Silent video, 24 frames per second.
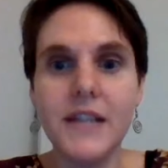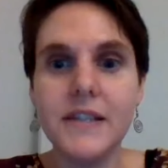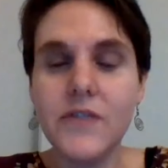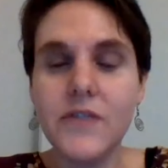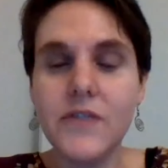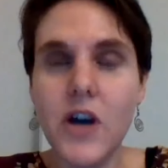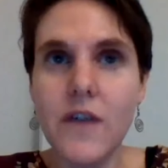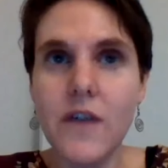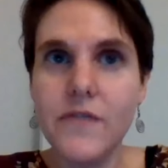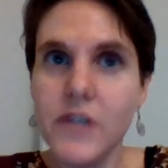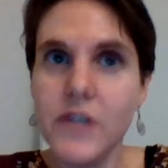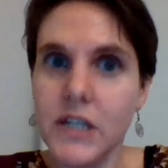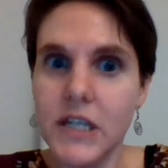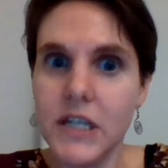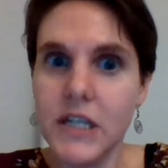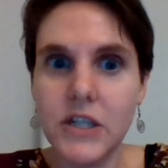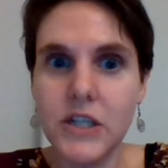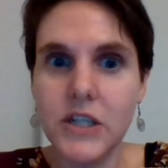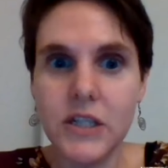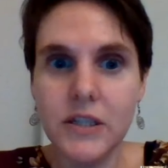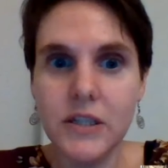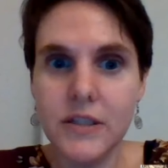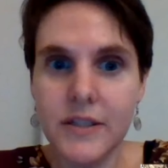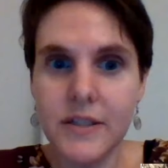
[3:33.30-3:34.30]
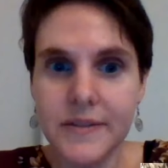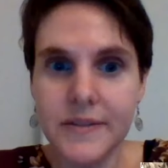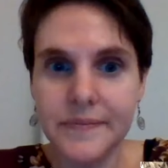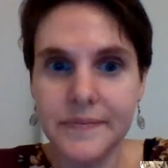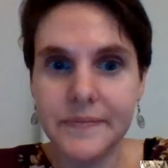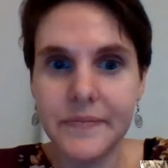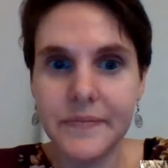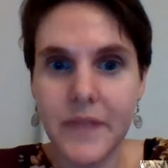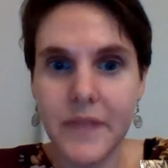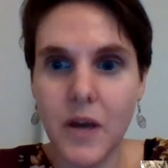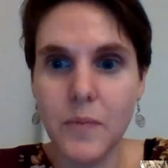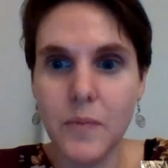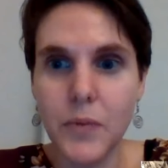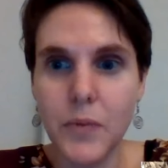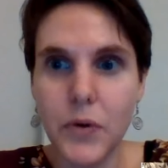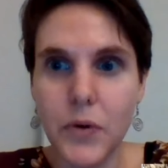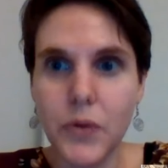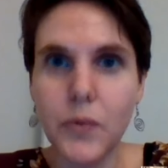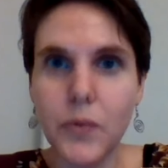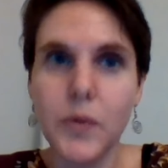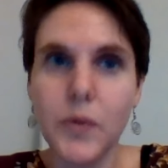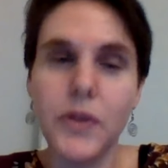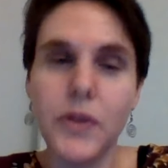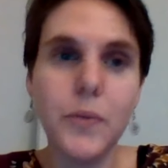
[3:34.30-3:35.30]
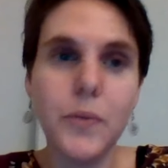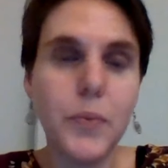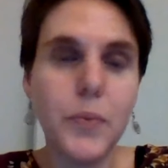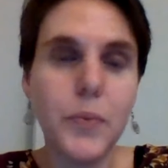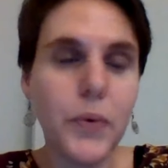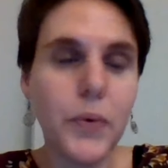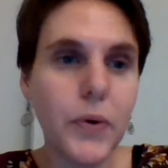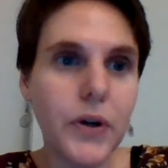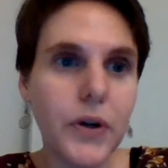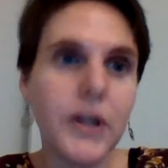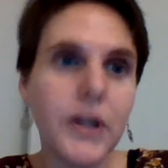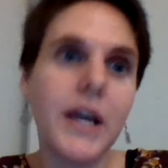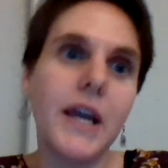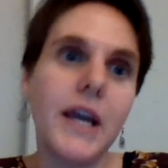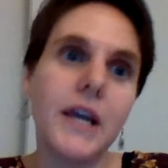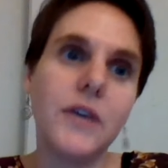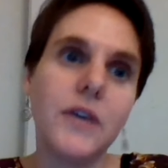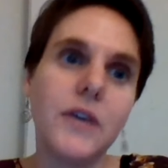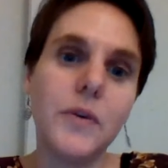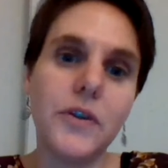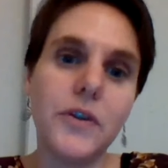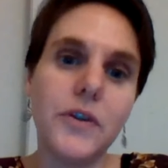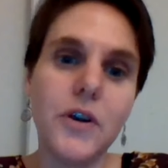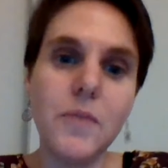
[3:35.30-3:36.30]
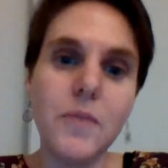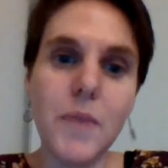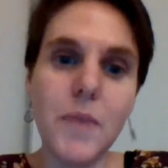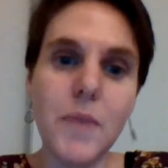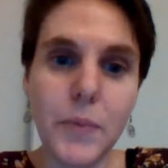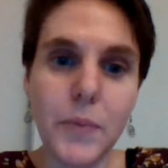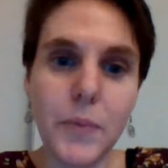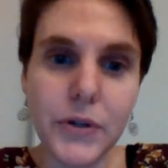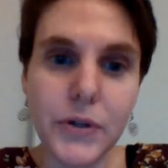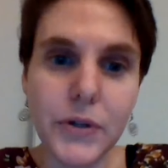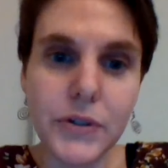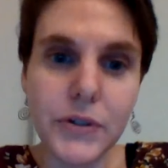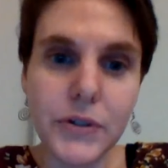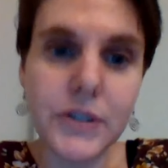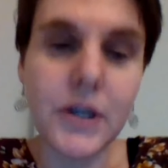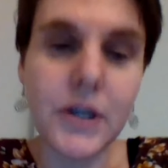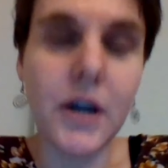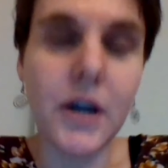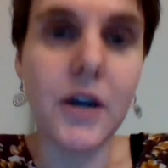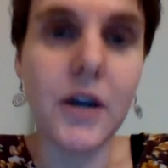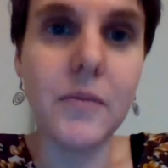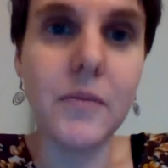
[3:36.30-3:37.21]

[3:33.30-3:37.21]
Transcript: of conversations, both with the board and with our members.